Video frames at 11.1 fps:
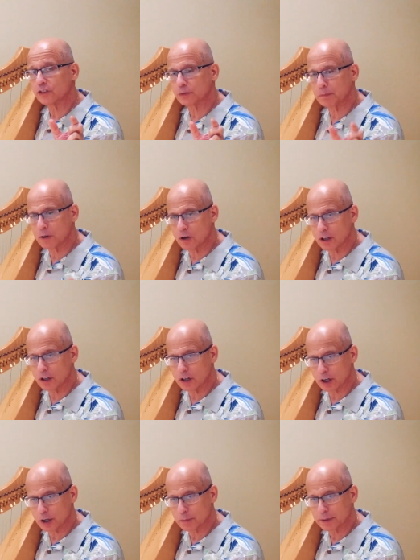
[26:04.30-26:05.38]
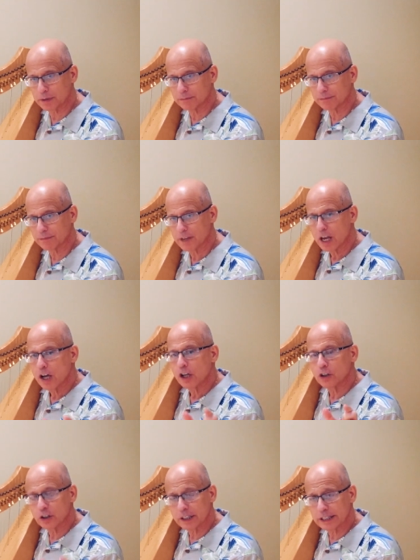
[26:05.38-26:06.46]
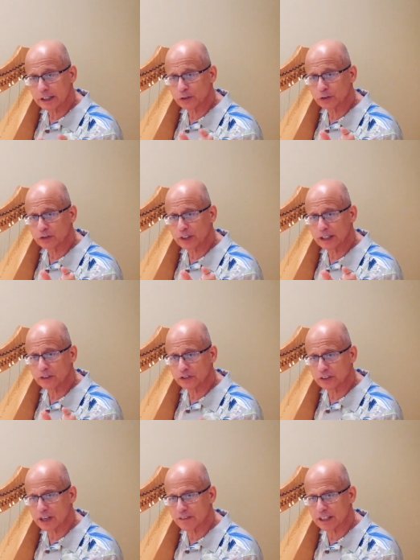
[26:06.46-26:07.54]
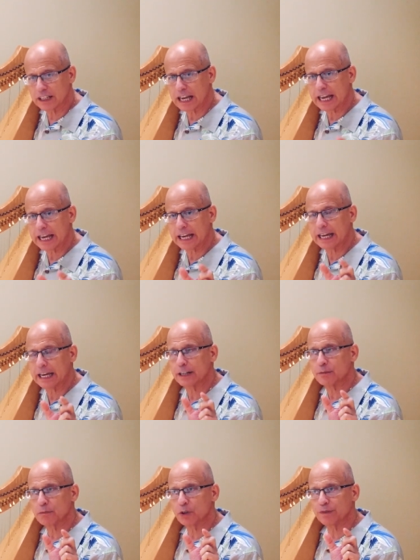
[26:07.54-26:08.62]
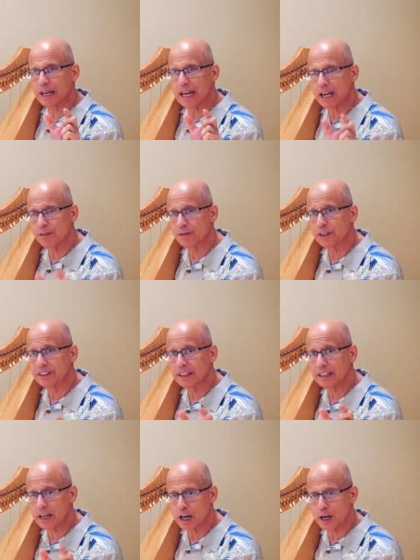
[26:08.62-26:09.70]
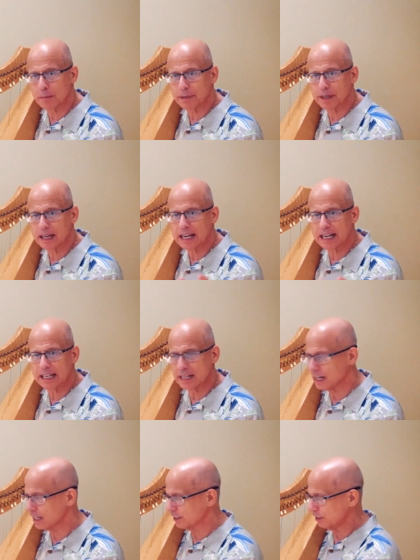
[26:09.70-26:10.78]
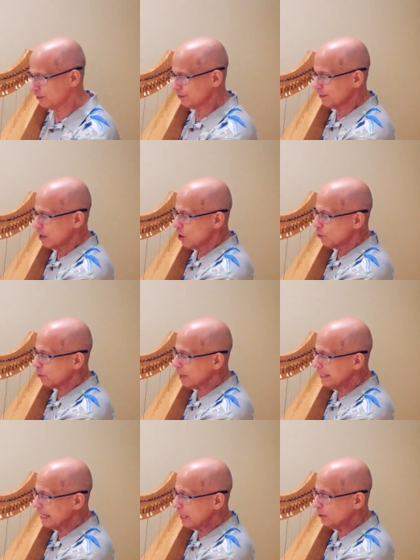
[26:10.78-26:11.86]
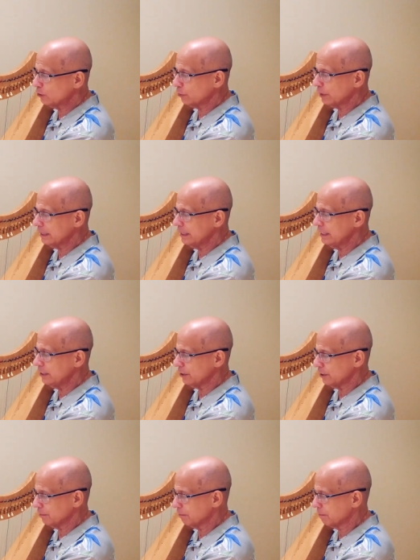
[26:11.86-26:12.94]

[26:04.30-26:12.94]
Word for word: small harp. Look at exercise seven and move everything up an octave. Right now it's written here.